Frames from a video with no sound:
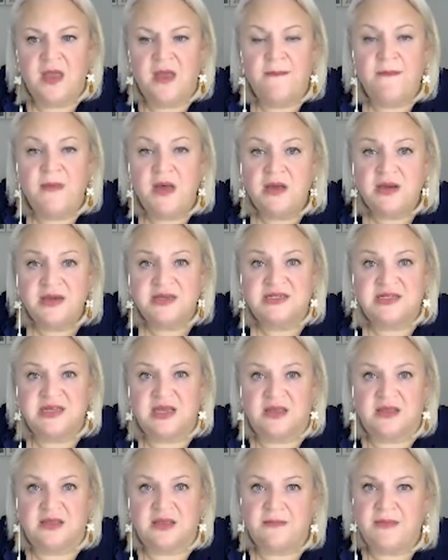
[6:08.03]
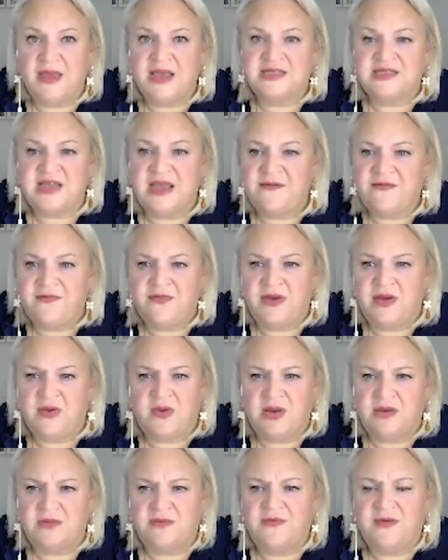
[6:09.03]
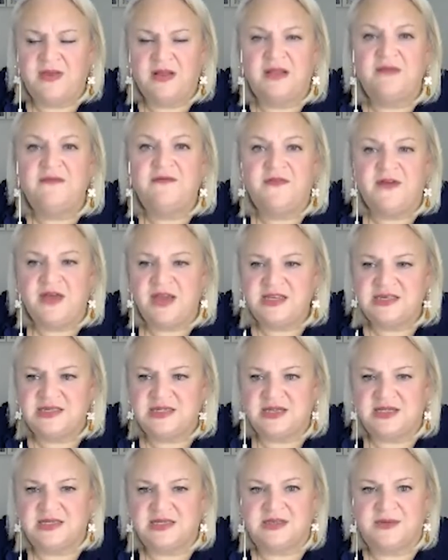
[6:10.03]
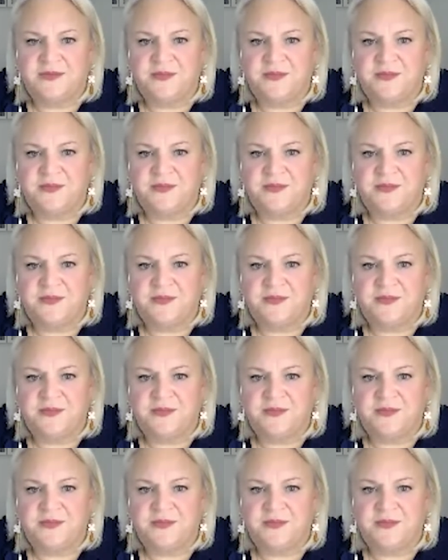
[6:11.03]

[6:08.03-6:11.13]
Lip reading: marketing that makes everyone feel invited,